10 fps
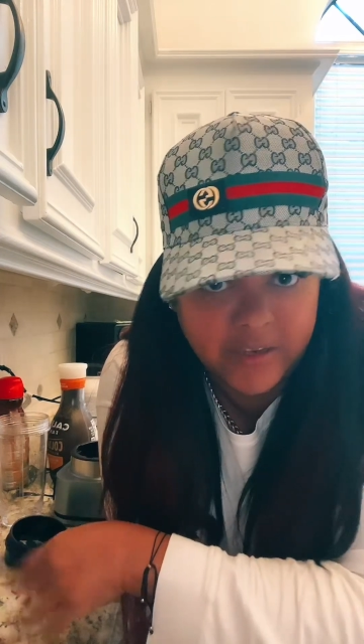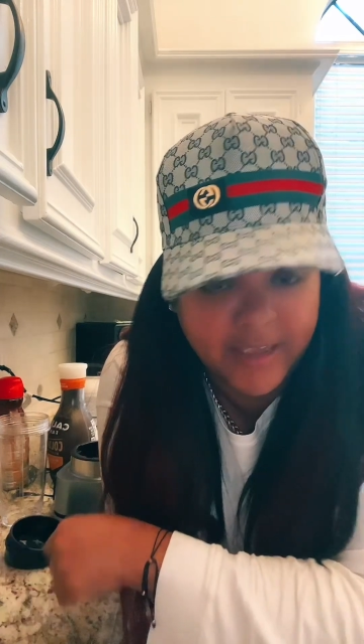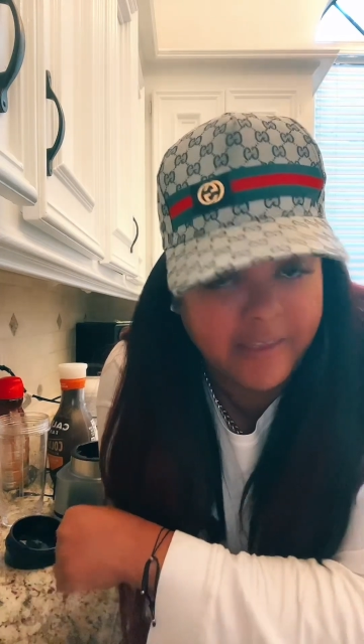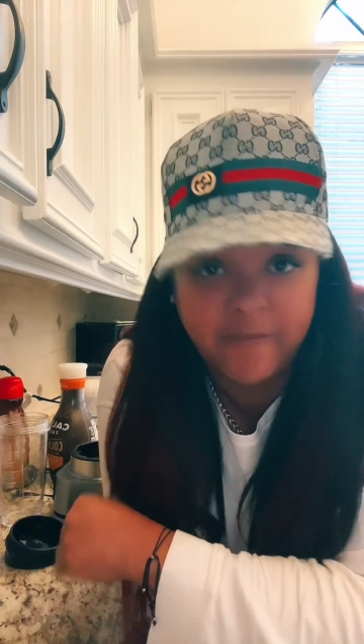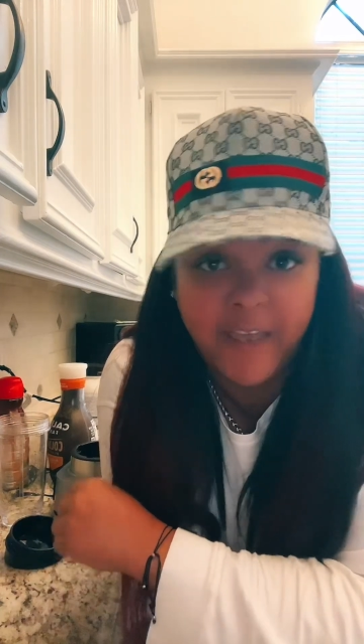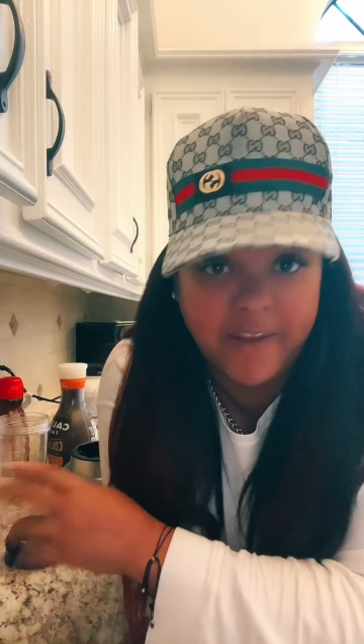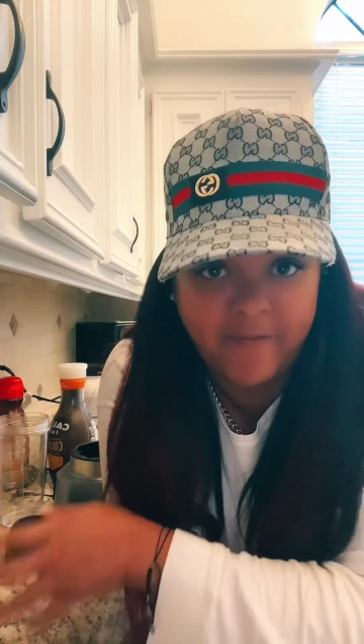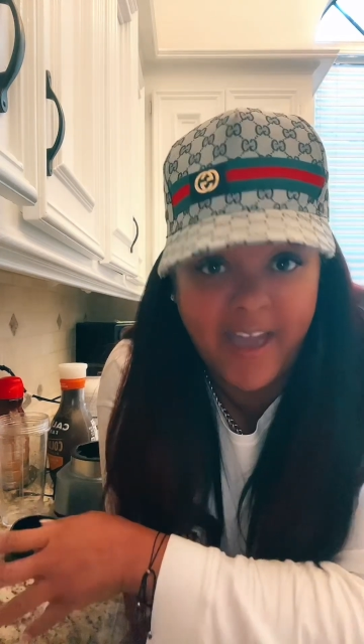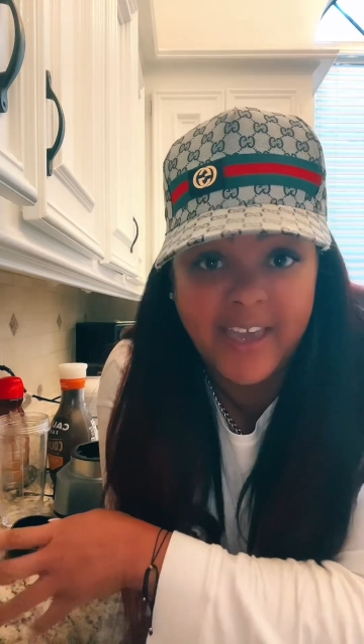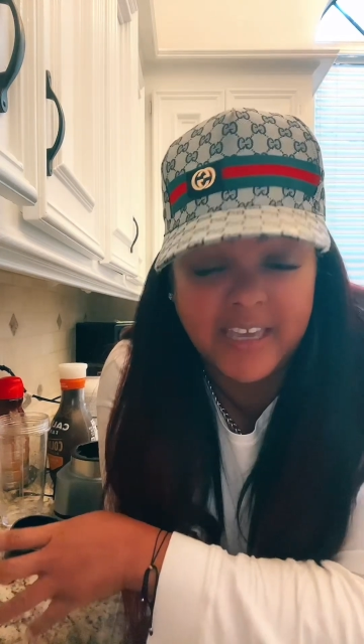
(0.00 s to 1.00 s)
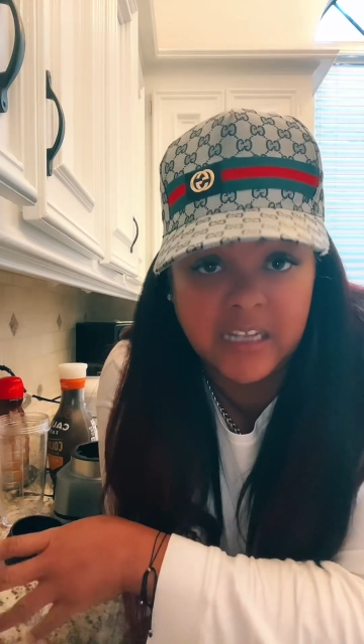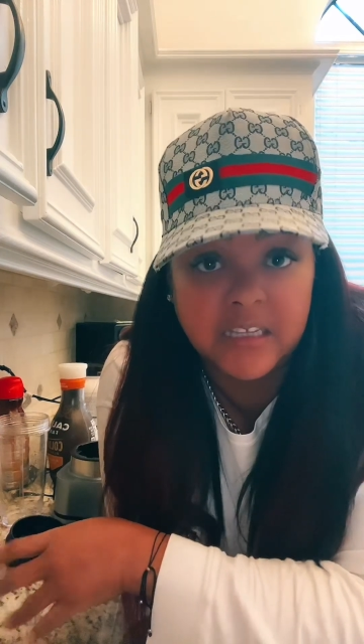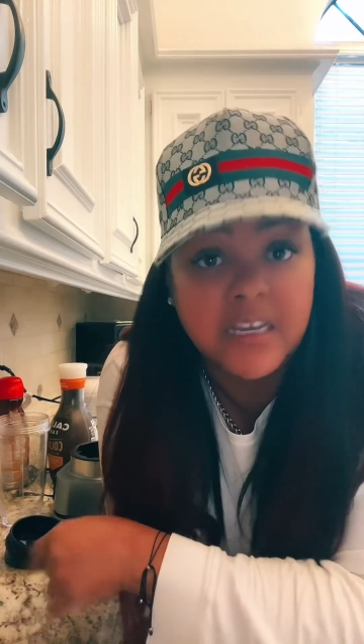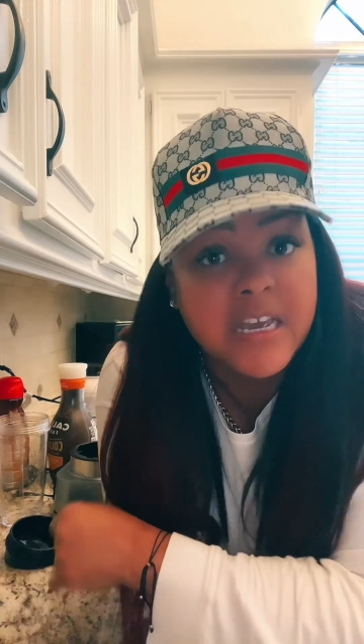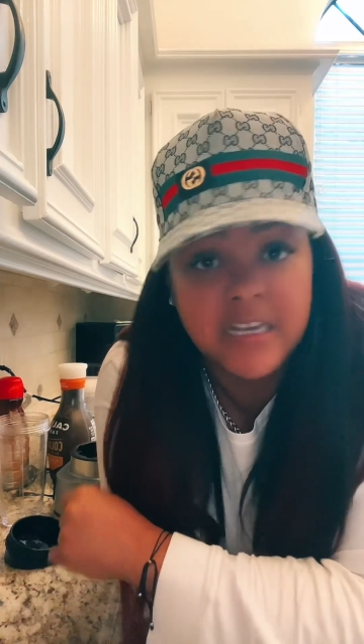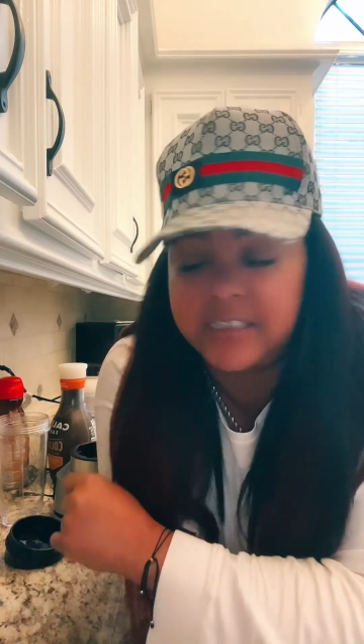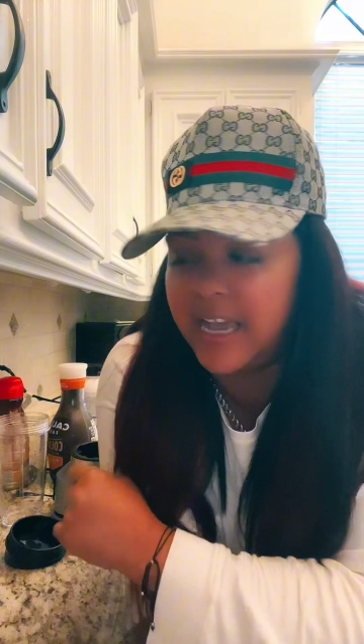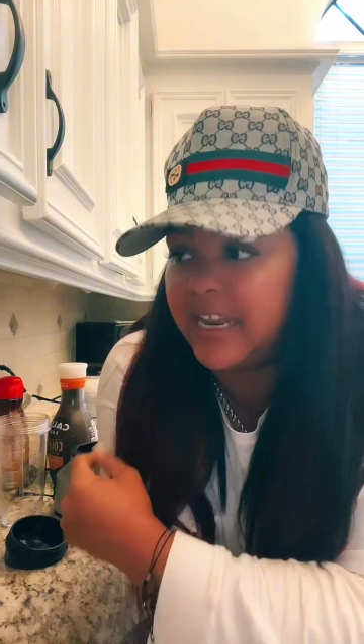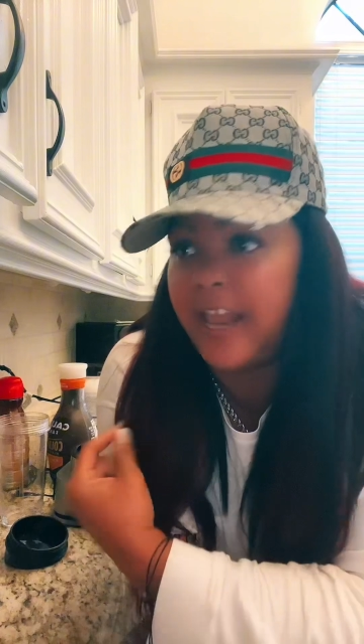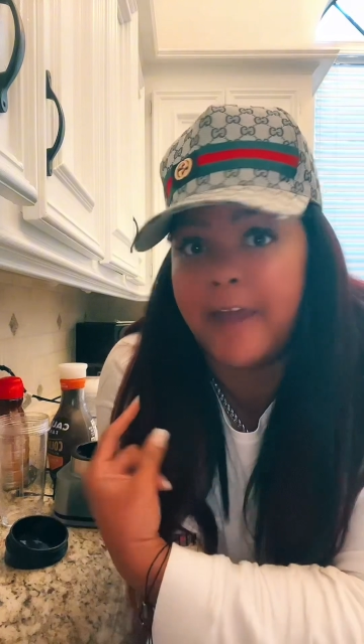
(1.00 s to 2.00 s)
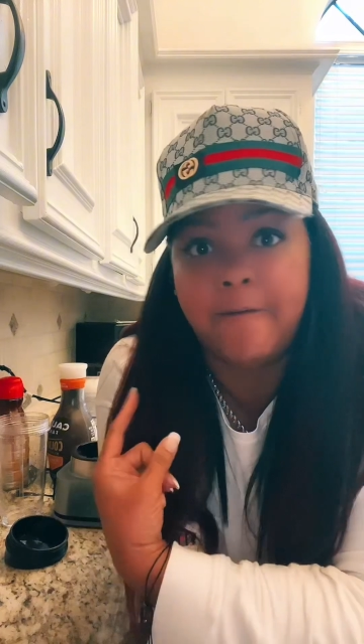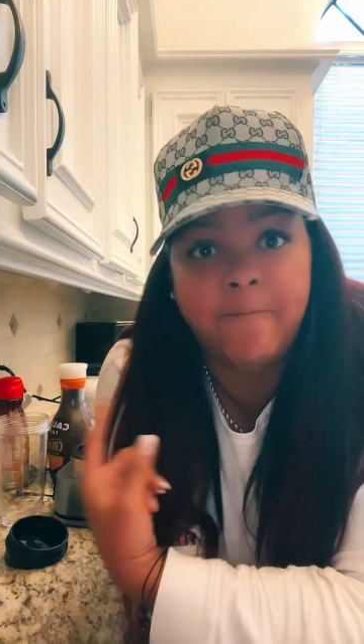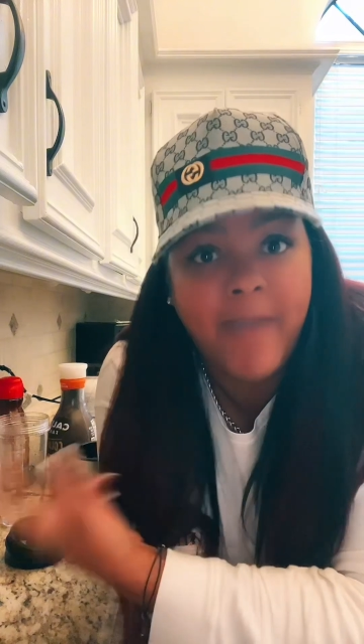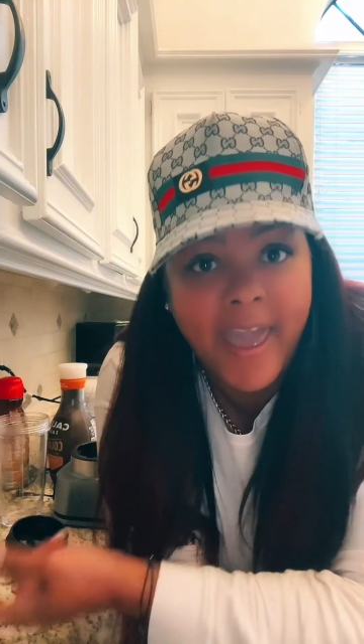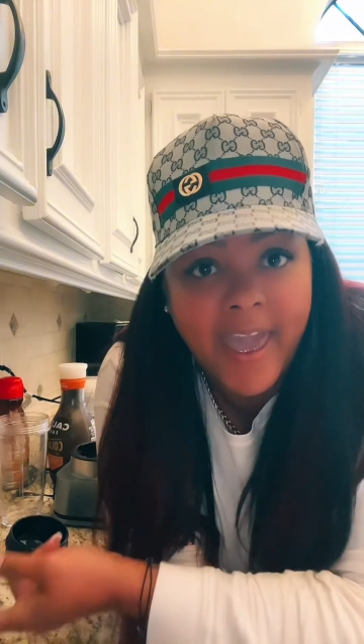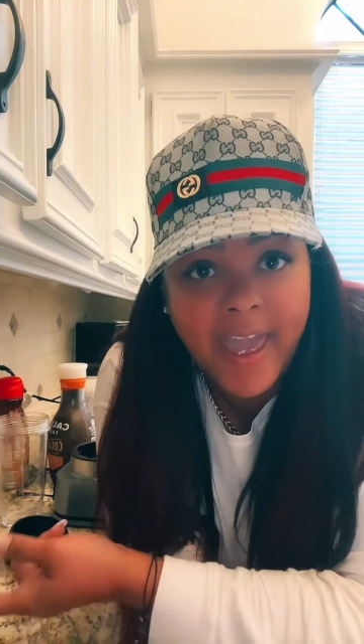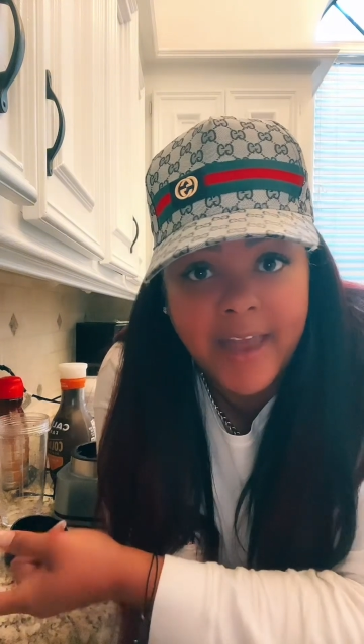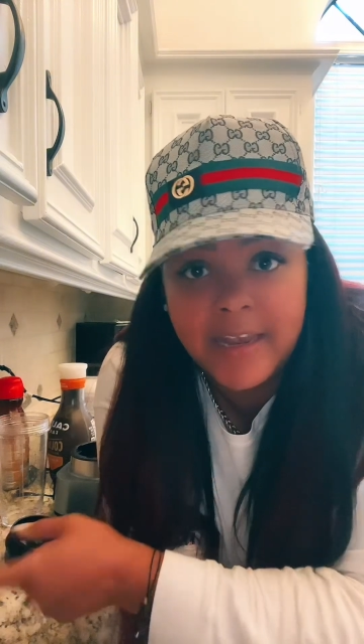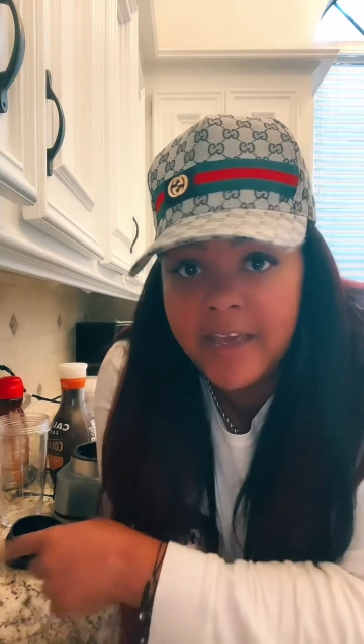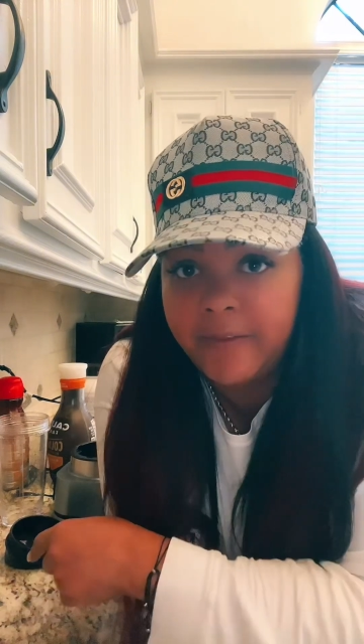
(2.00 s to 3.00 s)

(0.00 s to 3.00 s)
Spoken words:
They the fine killer, because they got a lot of fat,